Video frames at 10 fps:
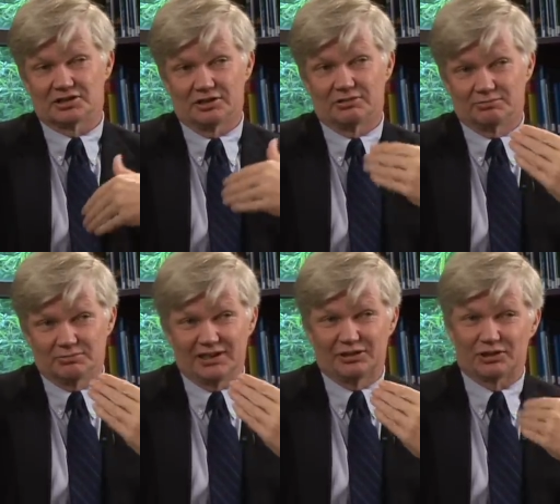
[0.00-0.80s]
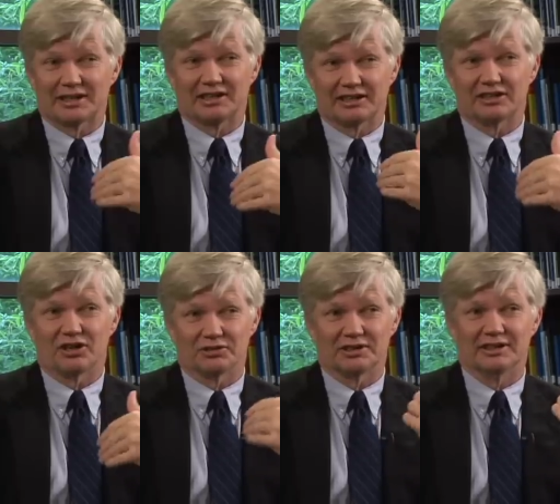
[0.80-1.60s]
So, in order to get a clean
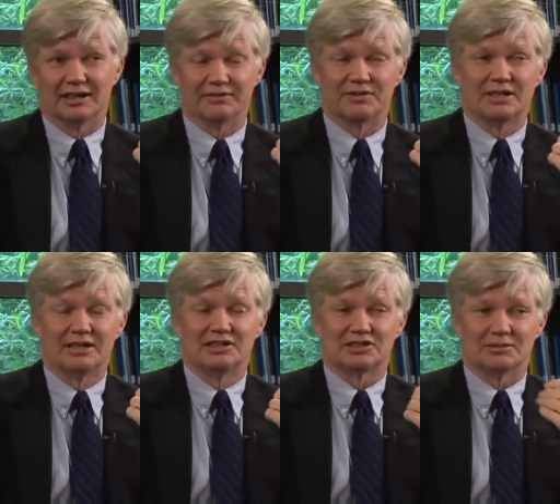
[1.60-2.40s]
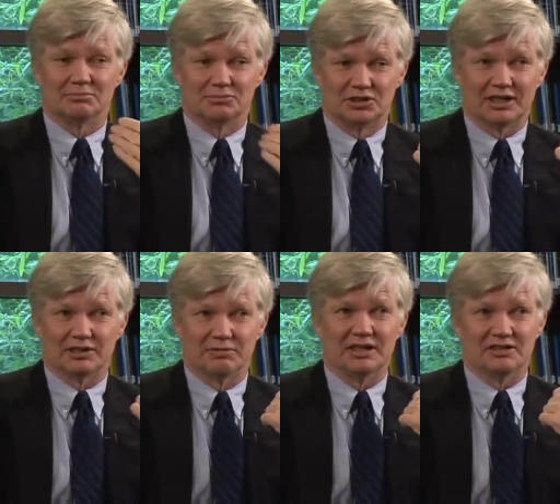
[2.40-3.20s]
colon, you have some
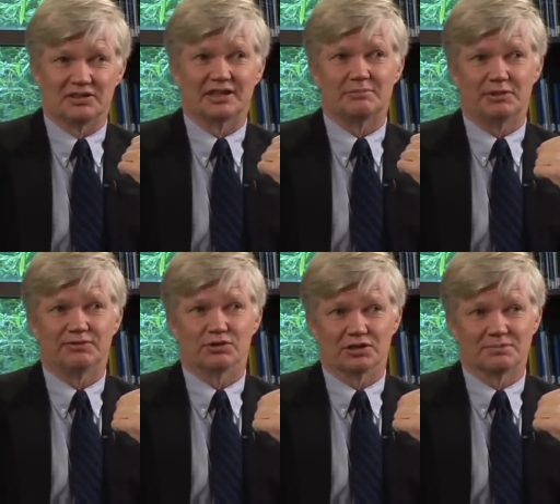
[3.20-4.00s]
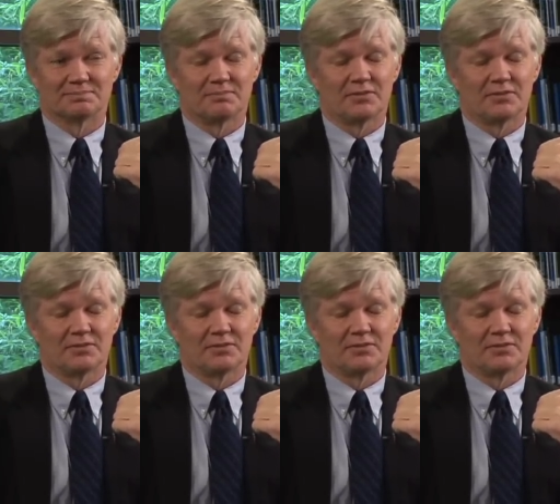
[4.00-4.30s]
diarrhea the night before.